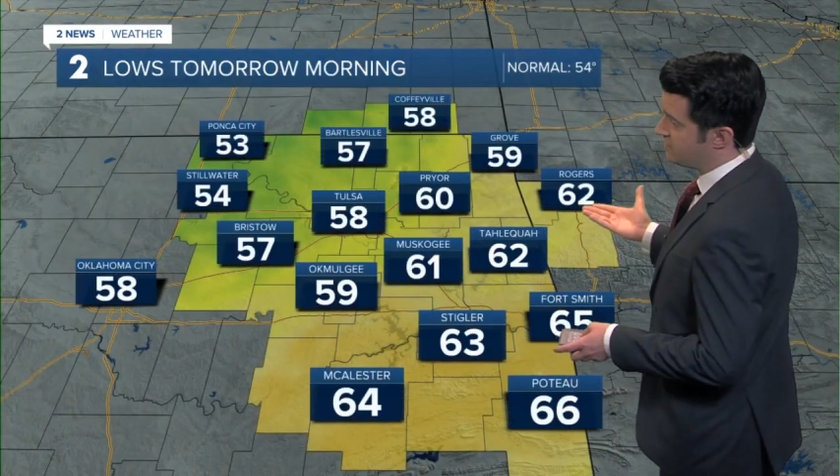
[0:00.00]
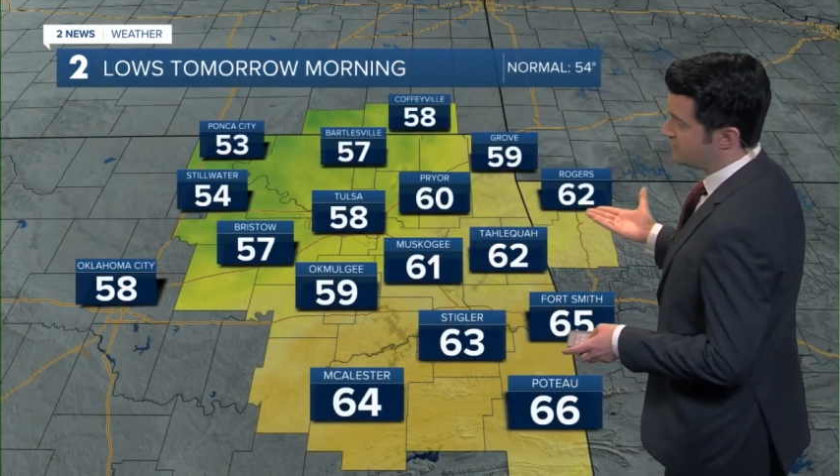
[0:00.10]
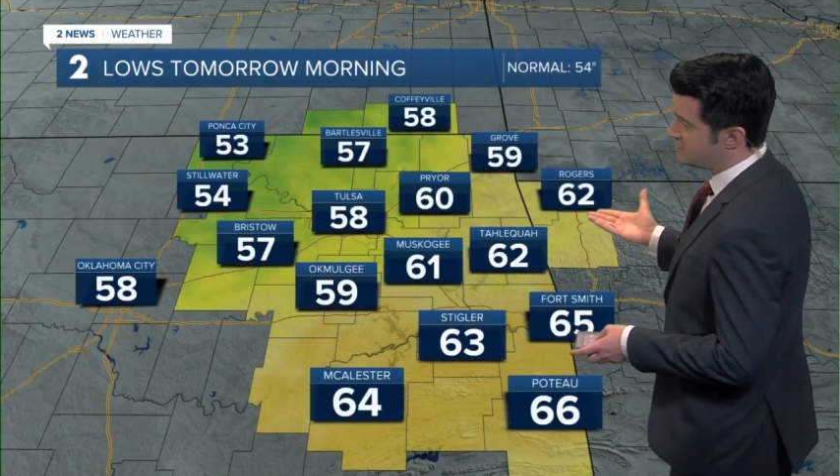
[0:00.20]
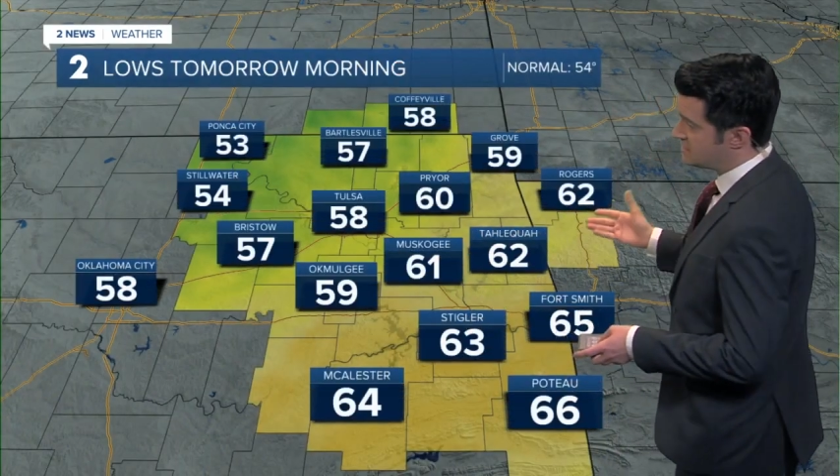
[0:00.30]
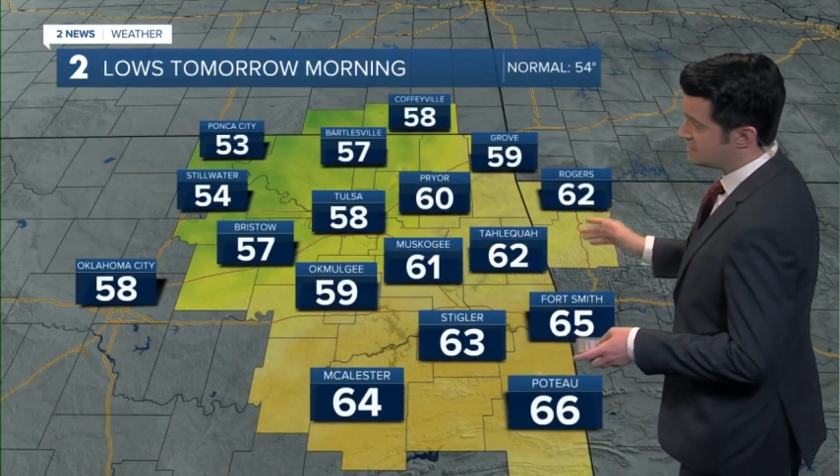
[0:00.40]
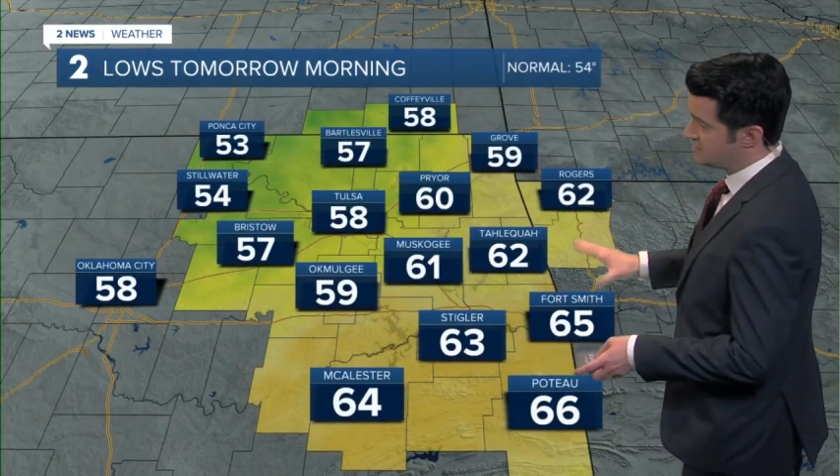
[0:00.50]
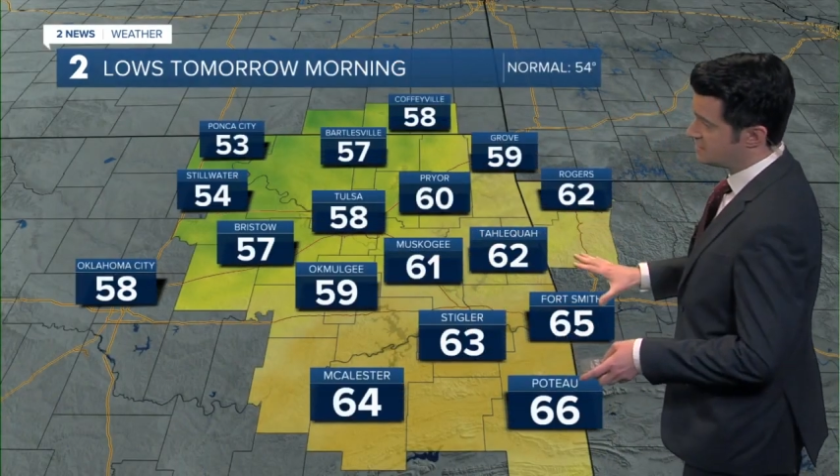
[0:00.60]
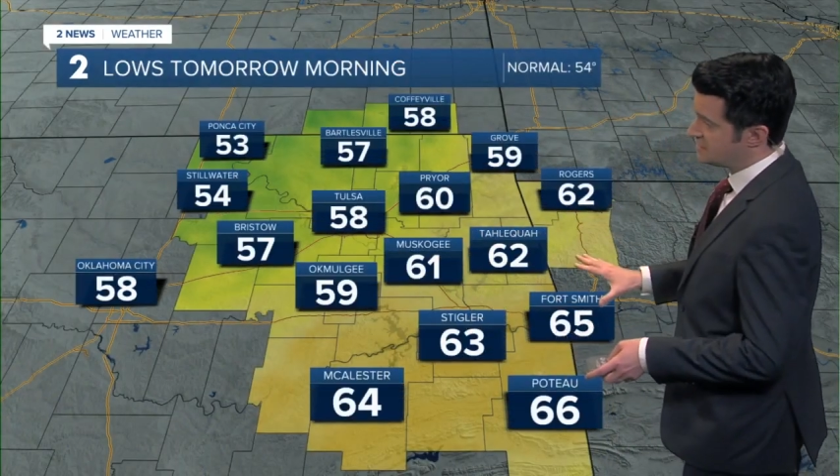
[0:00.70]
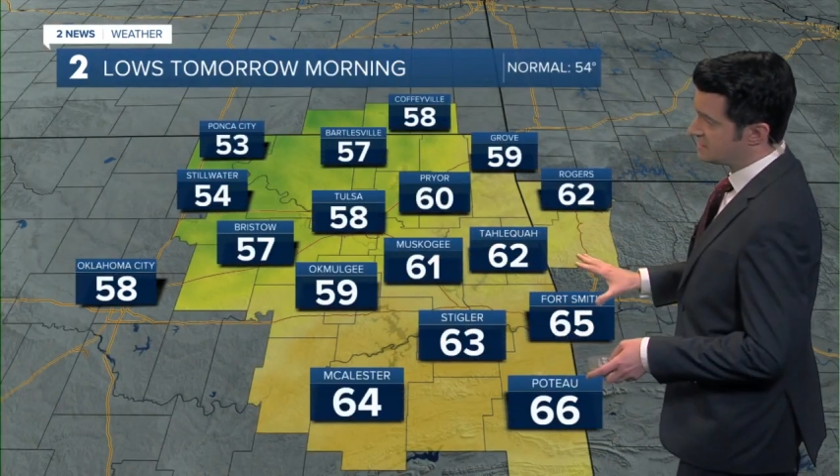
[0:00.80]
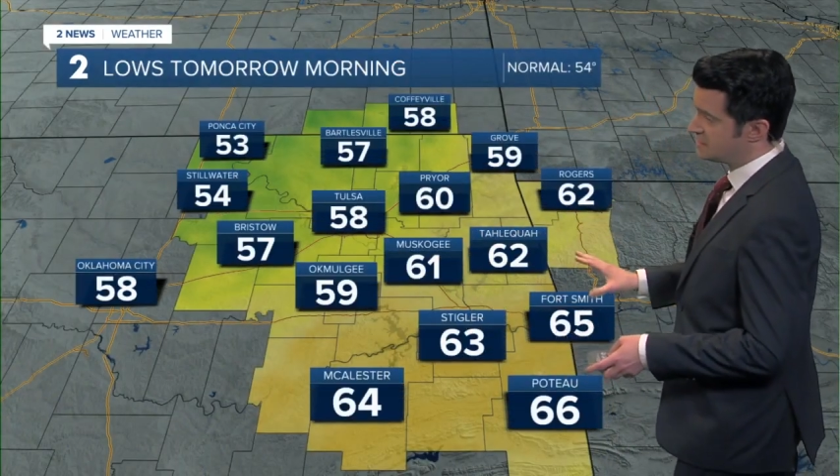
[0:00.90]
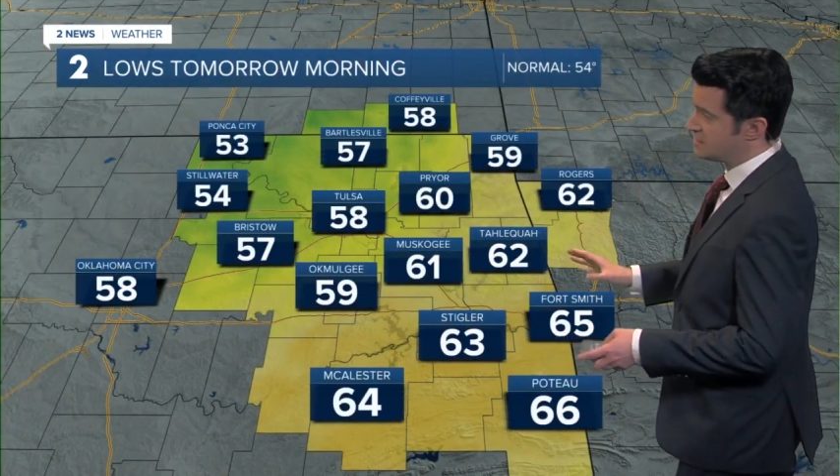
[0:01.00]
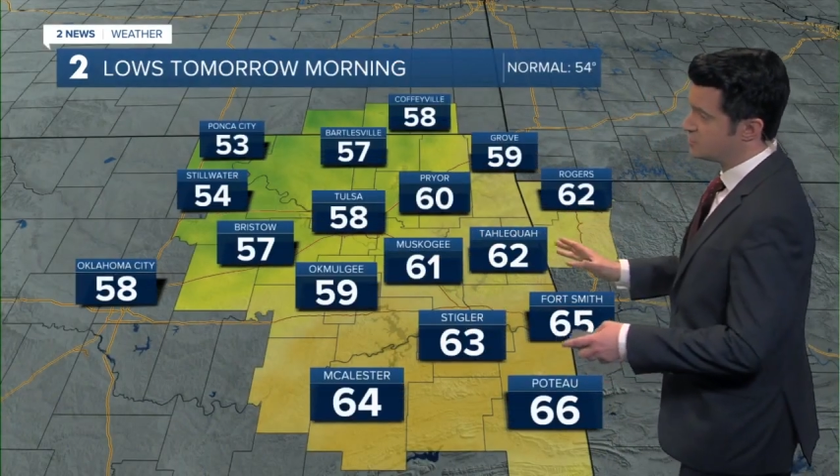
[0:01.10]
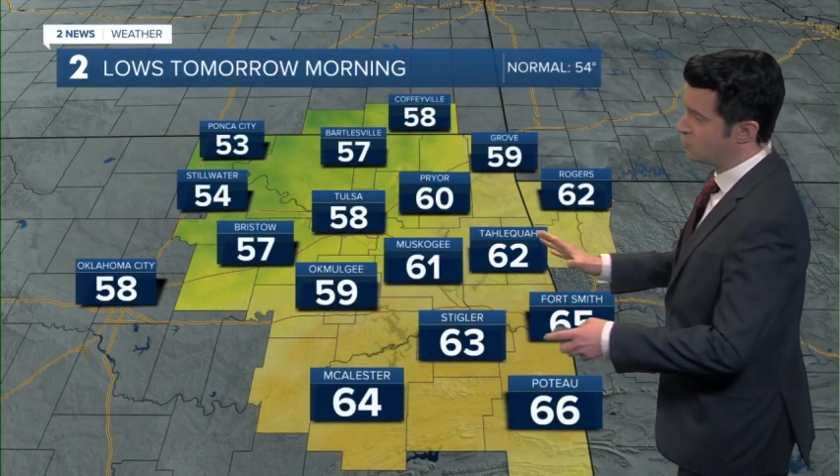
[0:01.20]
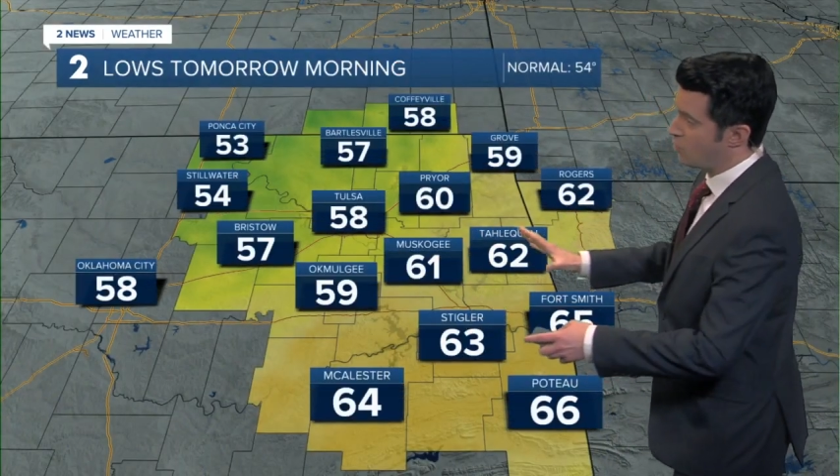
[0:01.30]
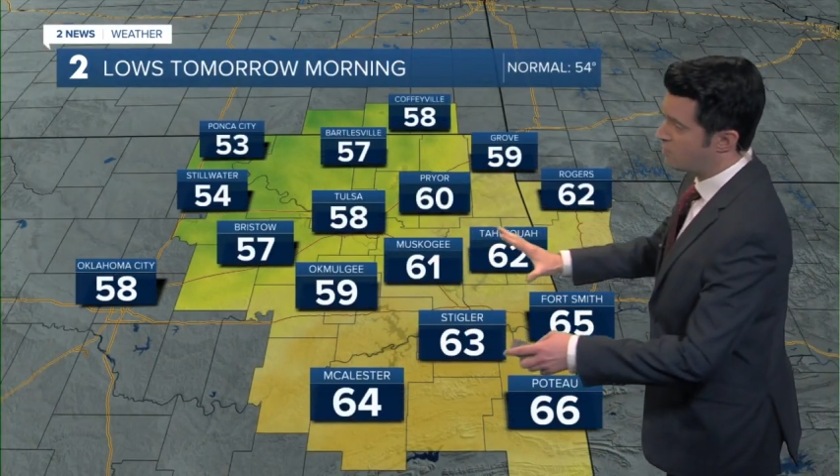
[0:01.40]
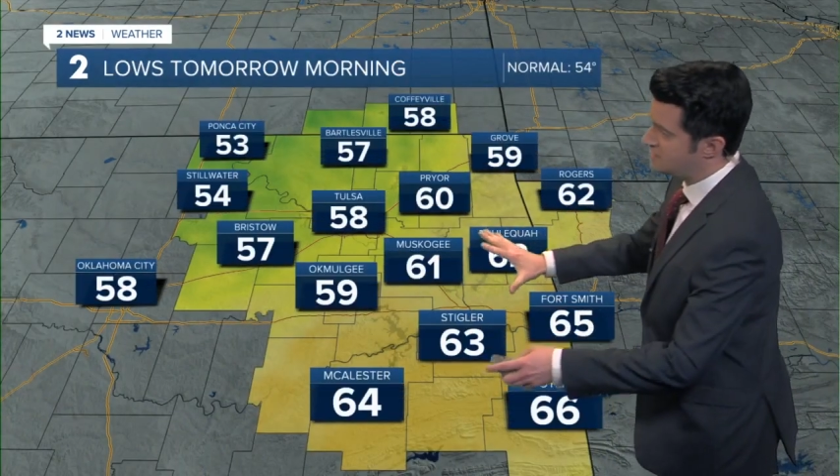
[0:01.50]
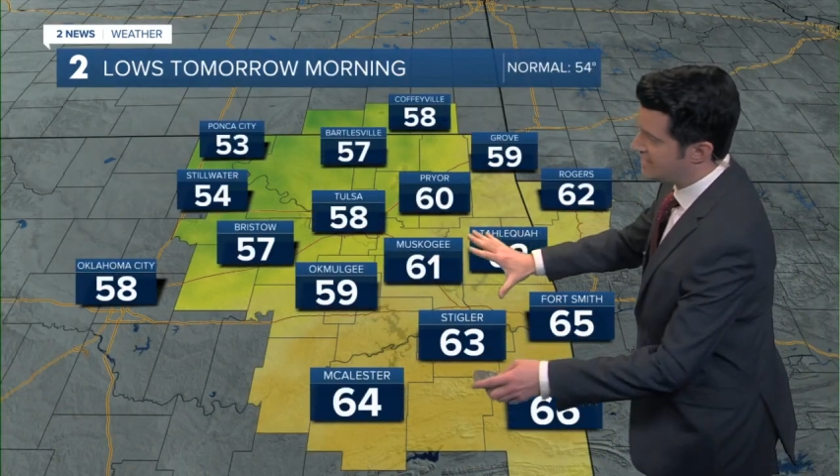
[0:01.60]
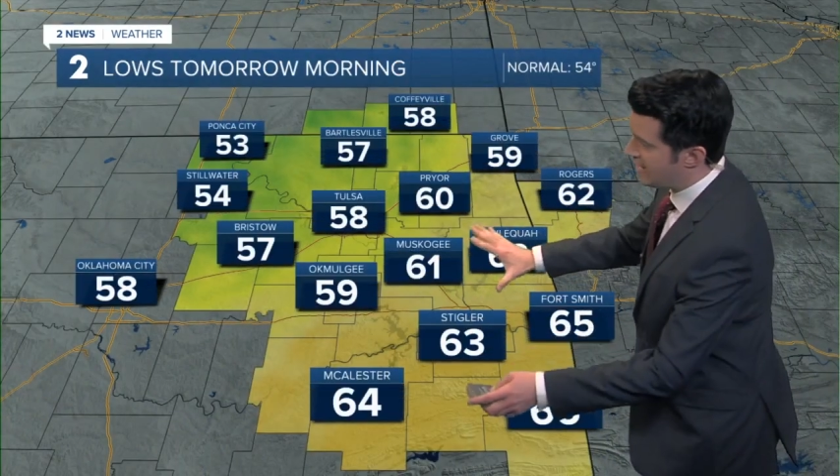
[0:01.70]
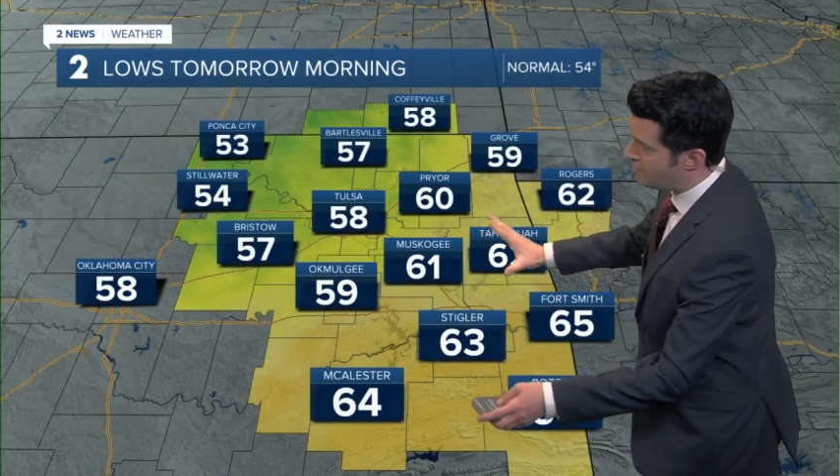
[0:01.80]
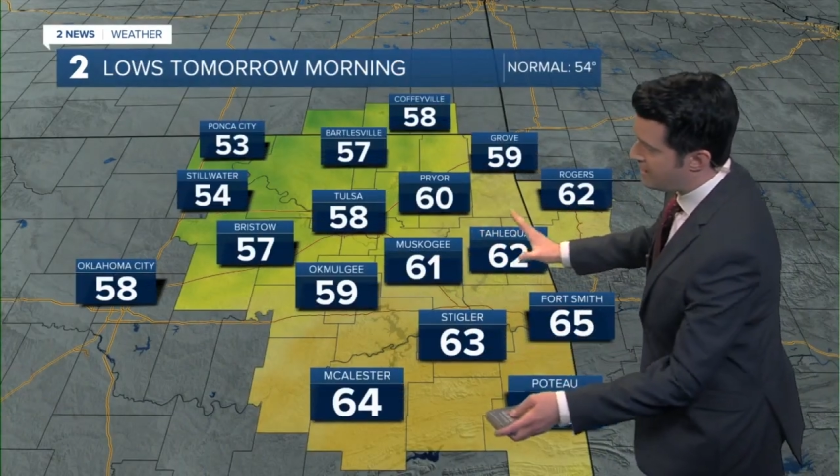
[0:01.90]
50s to the 60s, the warmest air